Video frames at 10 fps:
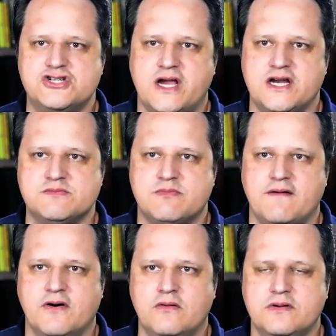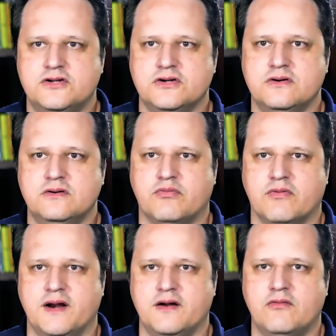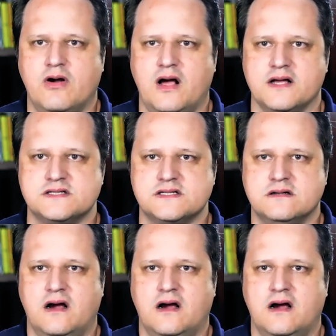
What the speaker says: changed my vote to Brennan Ross.